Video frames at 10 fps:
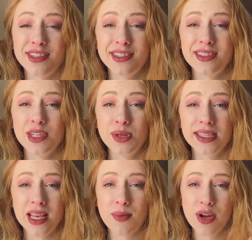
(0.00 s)
to a
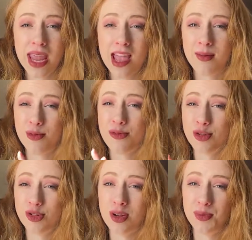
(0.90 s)
summer camp for
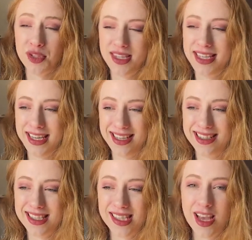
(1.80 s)
troubled
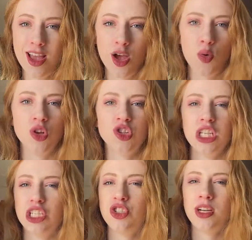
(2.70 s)
teens when she
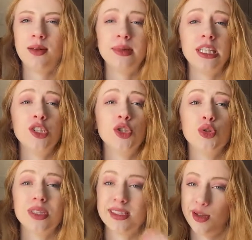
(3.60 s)
straight up didn't do
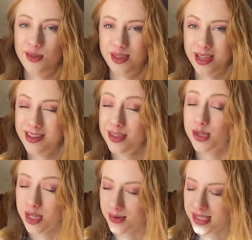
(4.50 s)
a single thing.
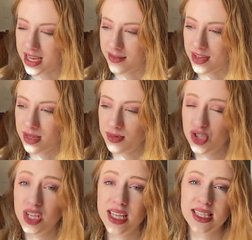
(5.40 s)
So that was kind of funny, but
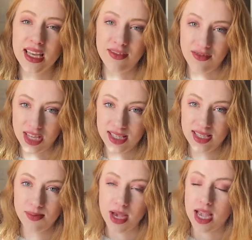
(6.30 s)
she gets
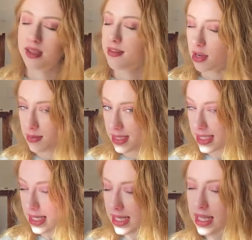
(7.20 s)
convinced by a therapist
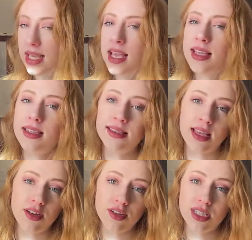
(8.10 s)
lady to
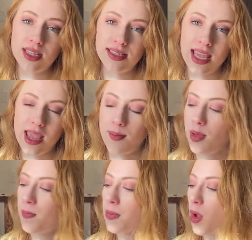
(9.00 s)
send her to this camp.
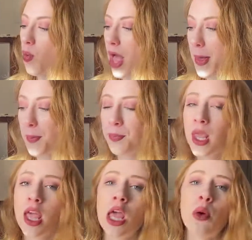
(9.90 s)
Well,
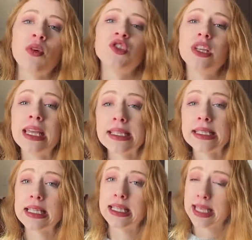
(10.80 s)
when she gets
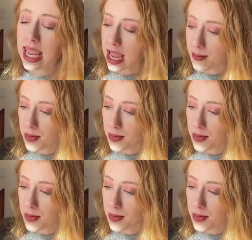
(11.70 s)
to this camp,